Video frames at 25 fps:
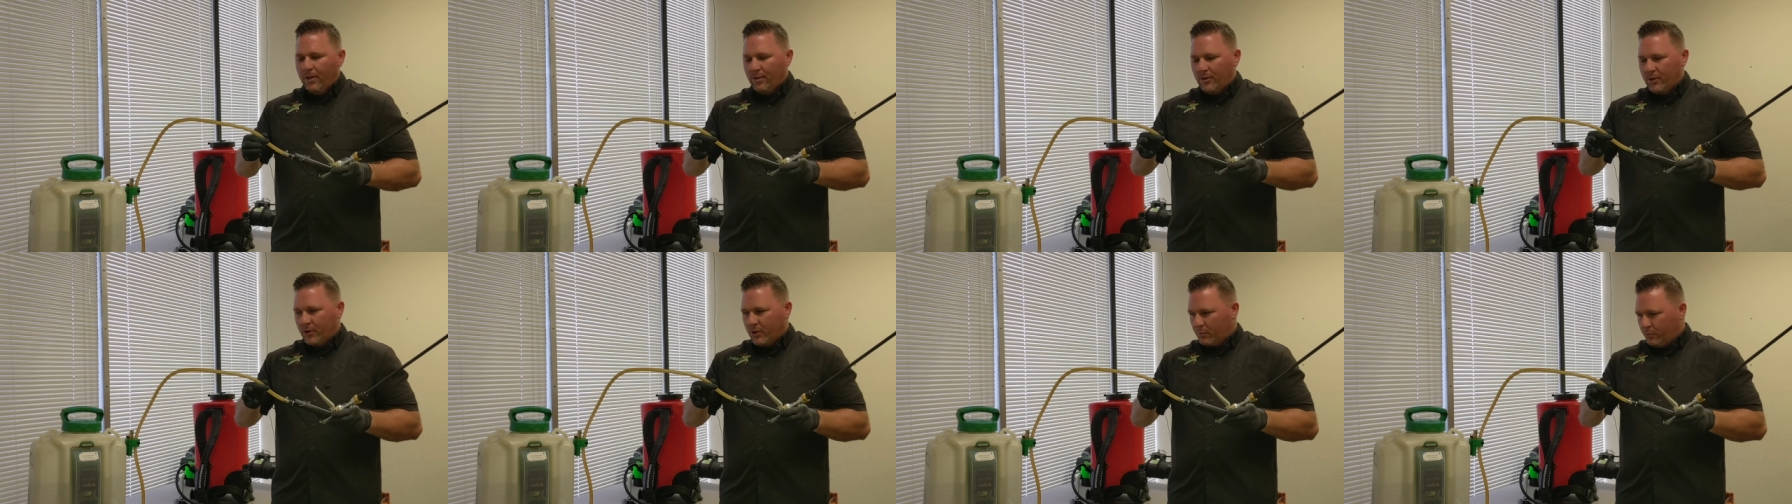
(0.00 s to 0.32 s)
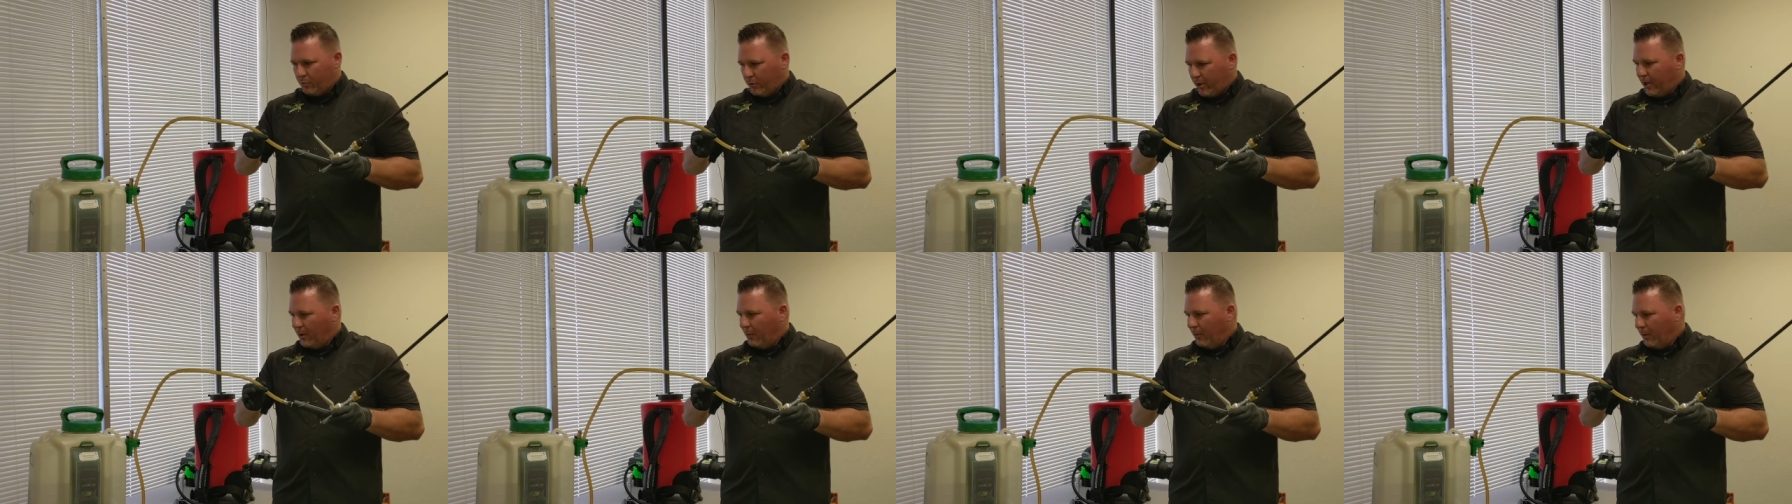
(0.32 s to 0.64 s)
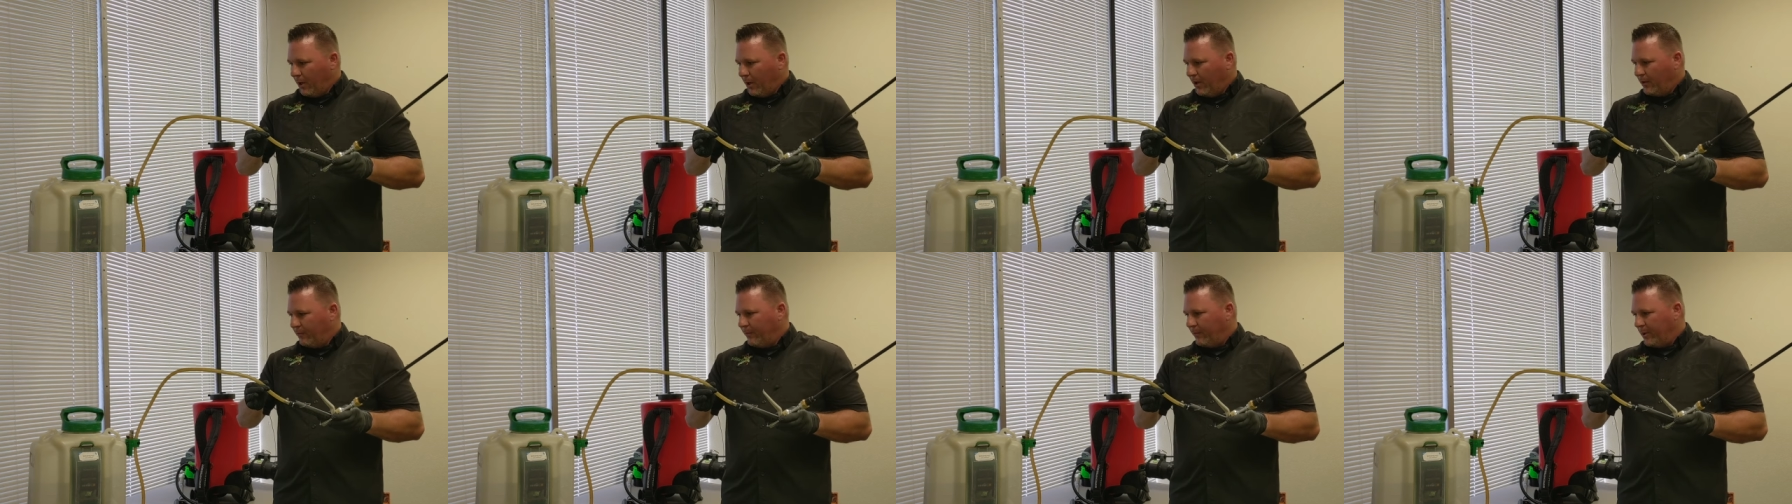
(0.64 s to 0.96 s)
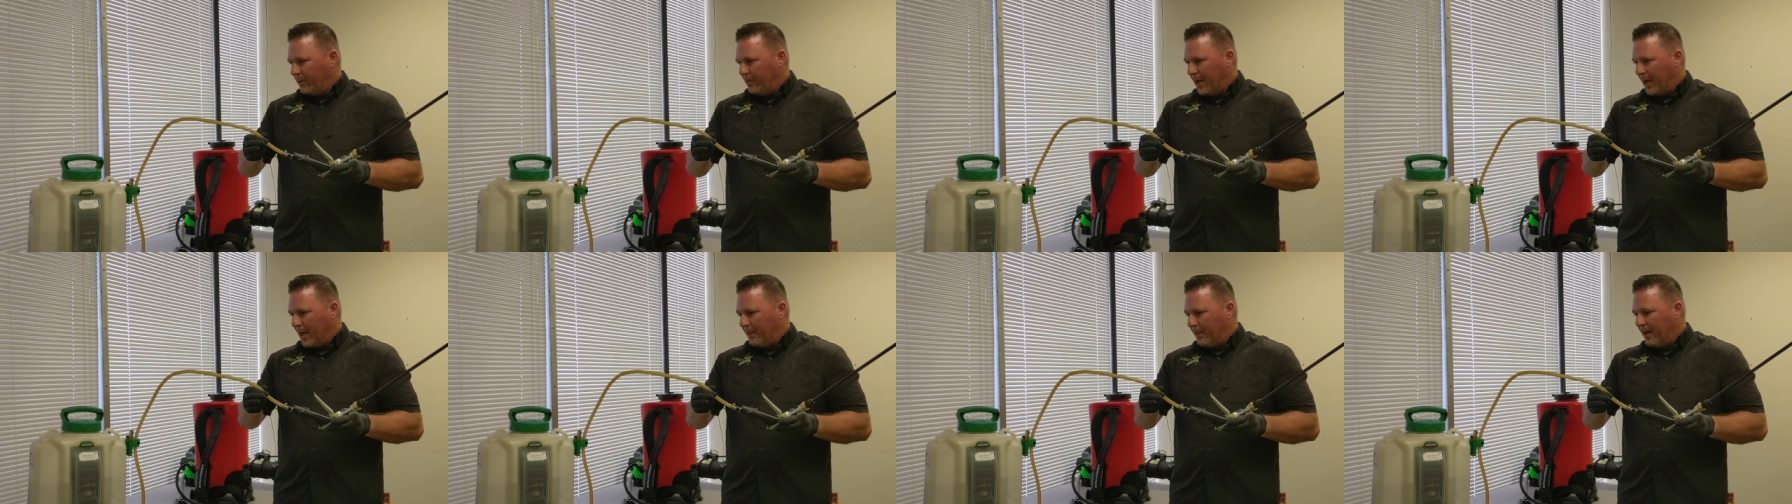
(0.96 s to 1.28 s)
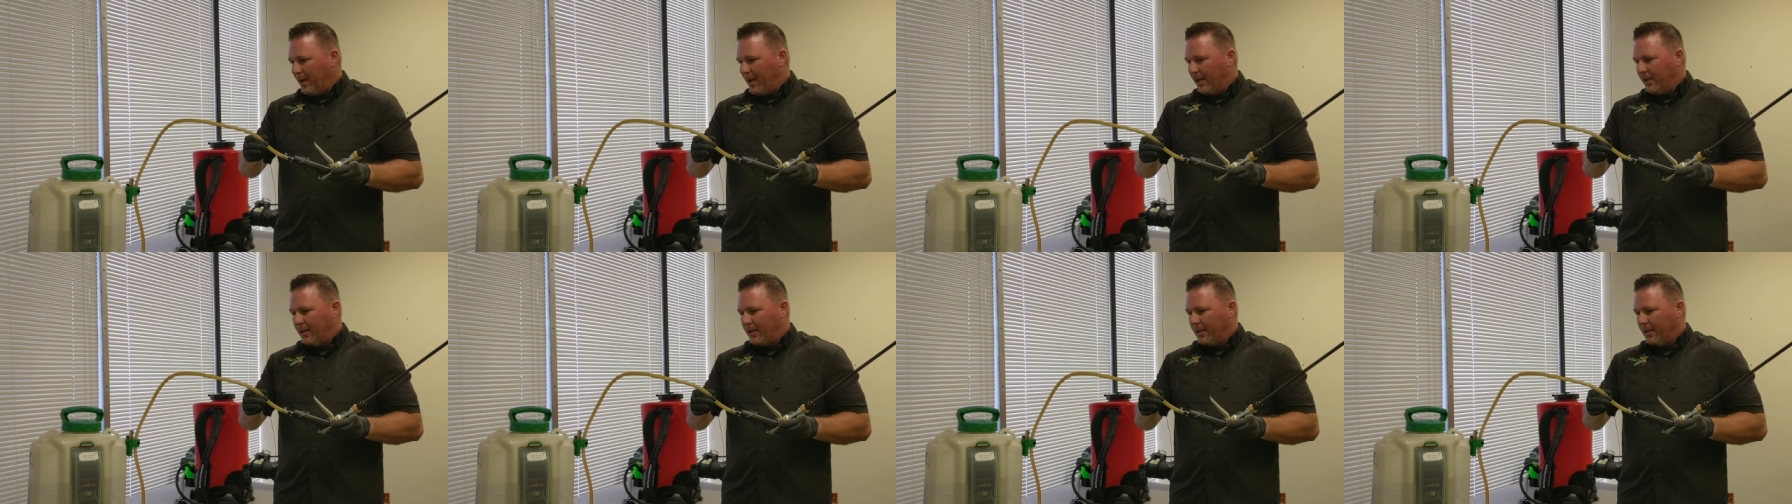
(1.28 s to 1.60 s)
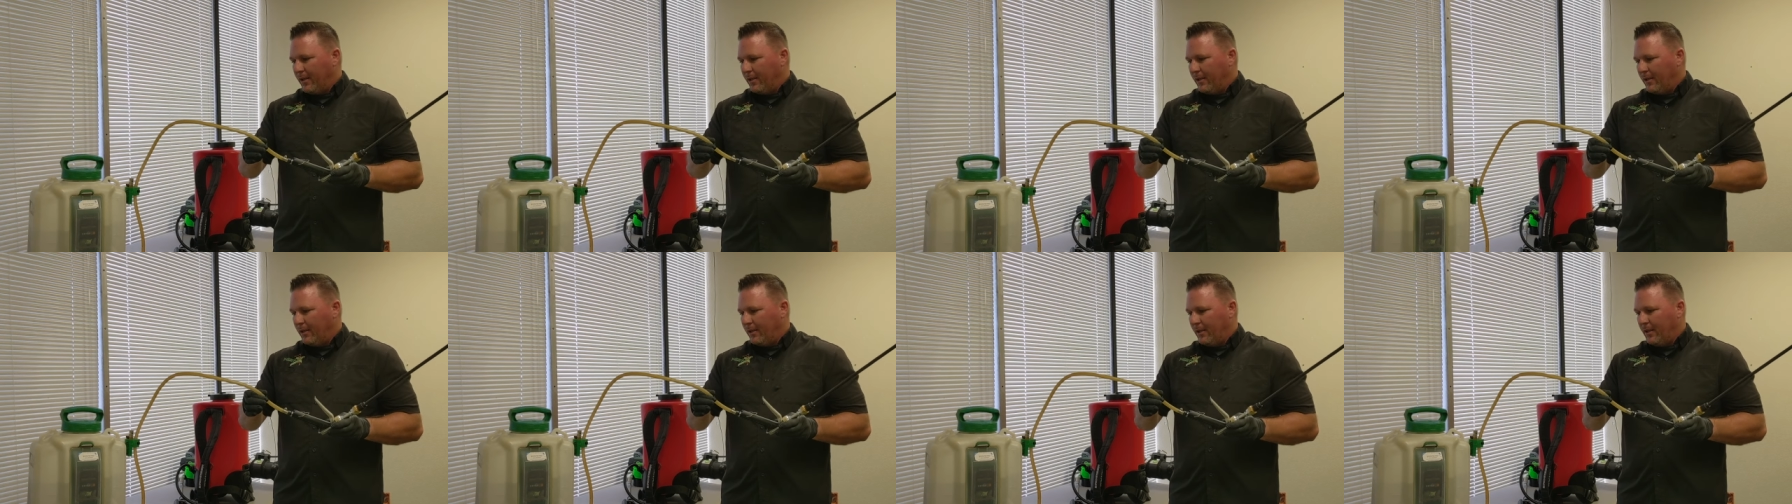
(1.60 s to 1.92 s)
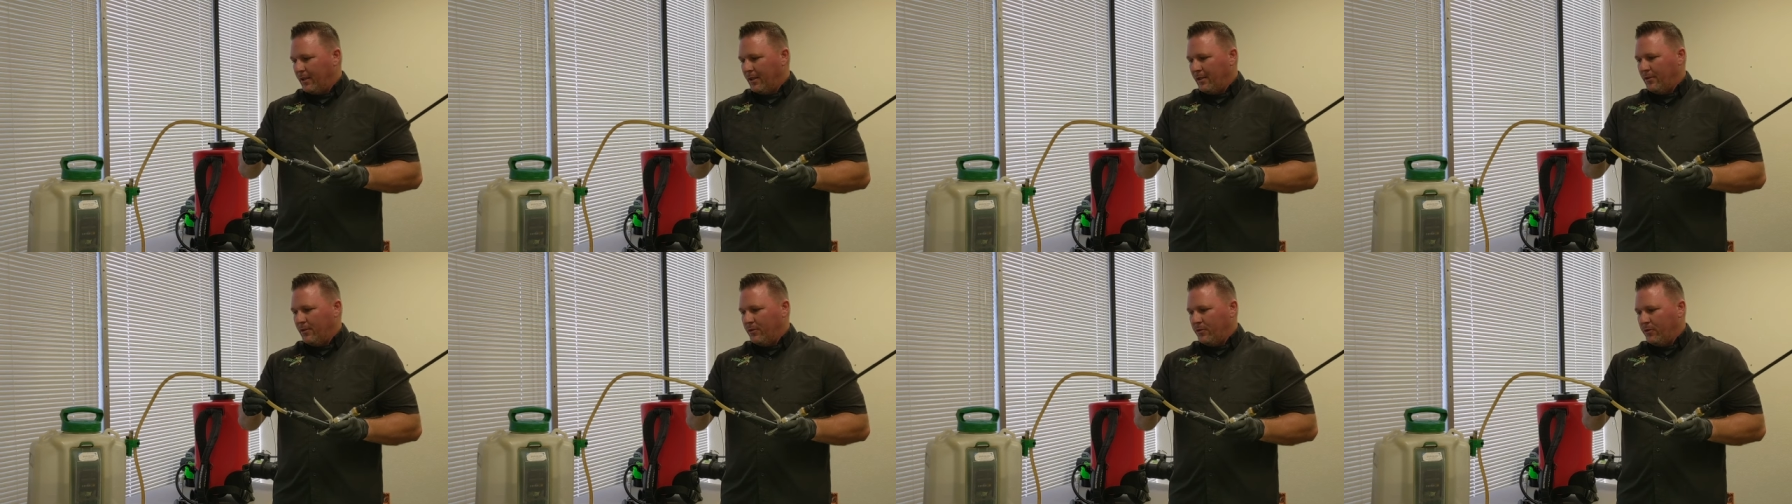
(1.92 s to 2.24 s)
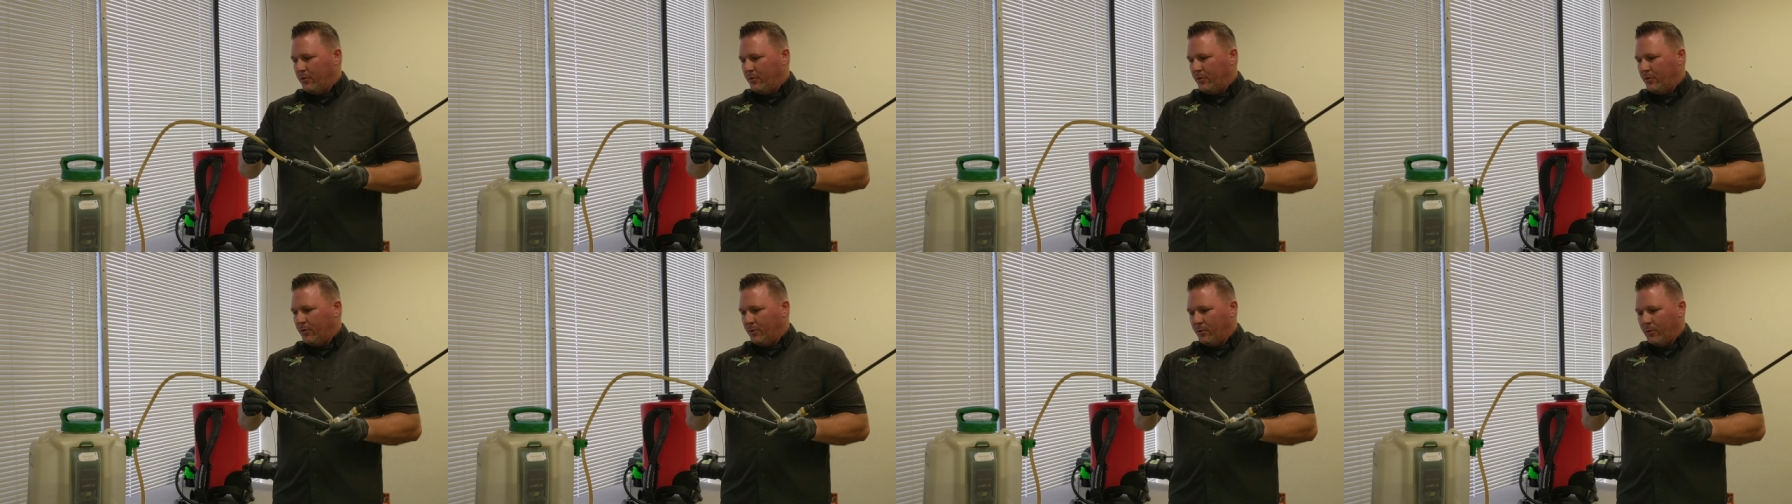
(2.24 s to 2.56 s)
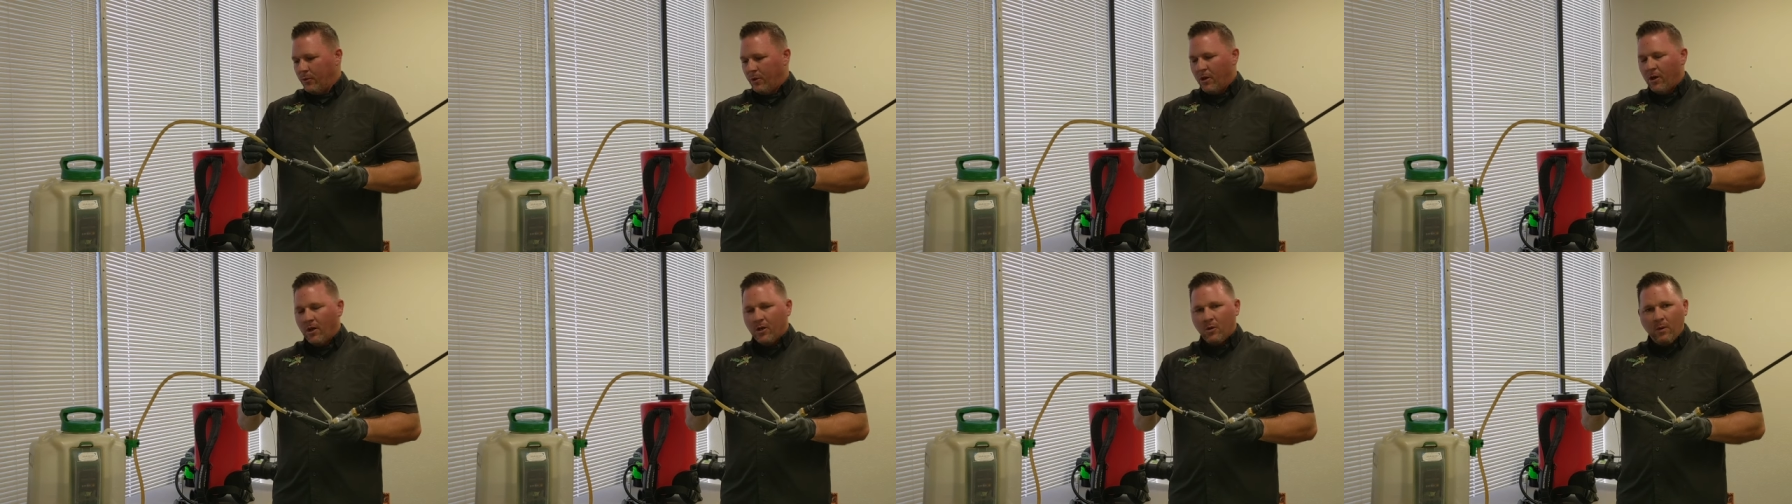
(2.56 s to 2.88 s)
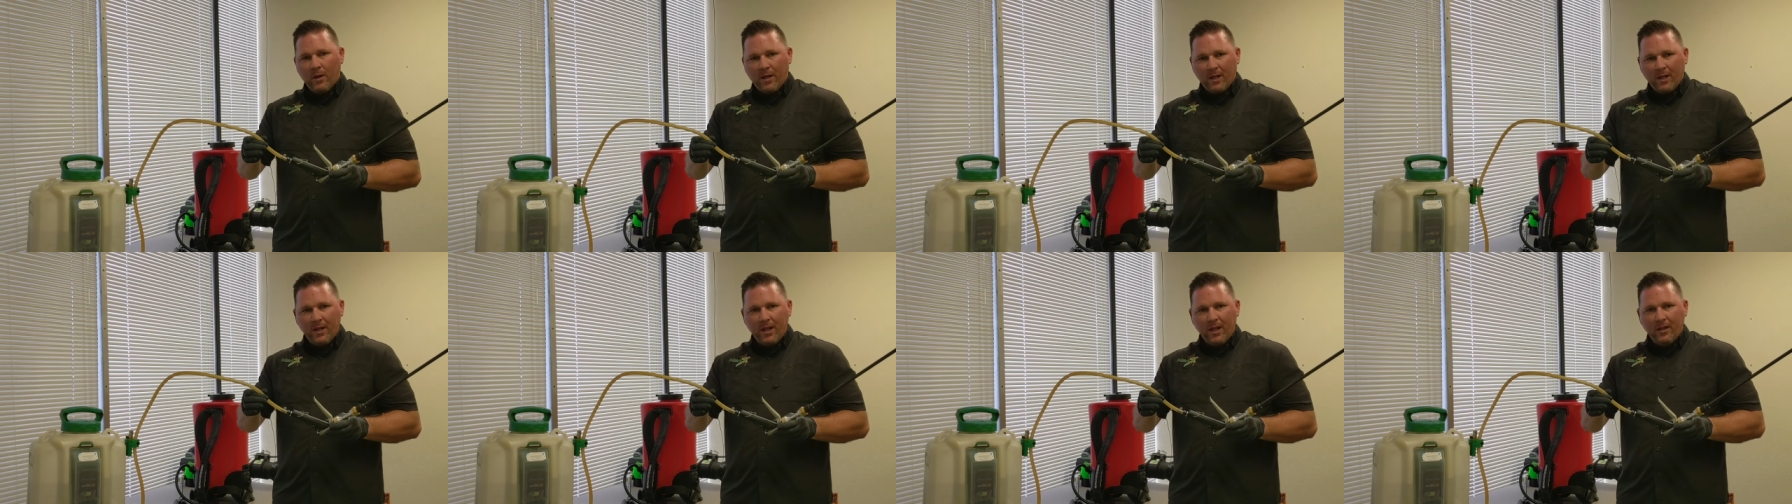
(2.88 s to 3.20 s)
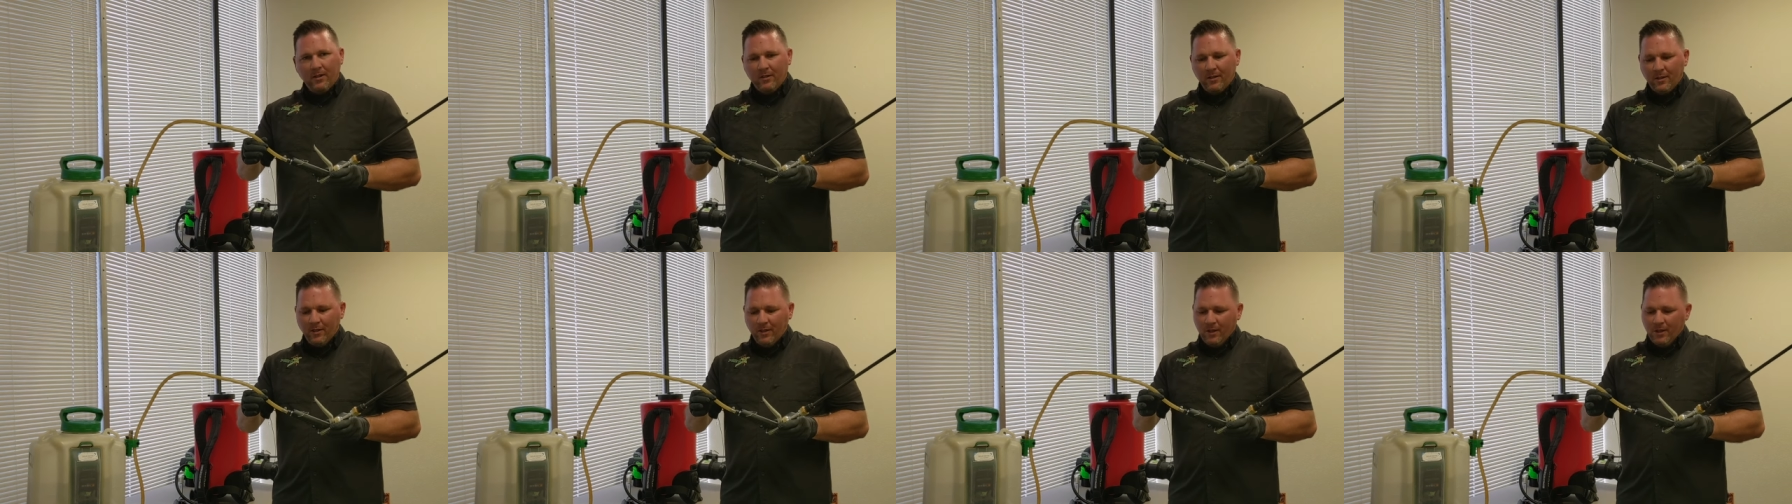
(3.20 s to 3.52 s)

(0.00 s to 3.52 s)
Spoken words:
spray wand from your backpack into our Quick Connect.